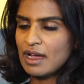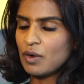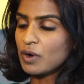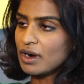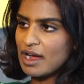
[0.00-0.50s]

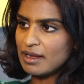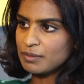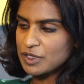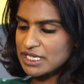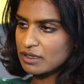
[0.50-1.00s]
or
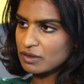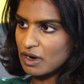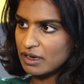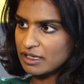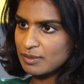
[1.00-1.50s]
particular
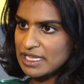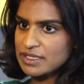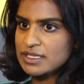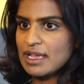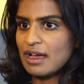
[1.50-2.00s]

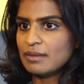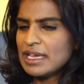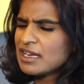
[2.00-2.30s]
arguments and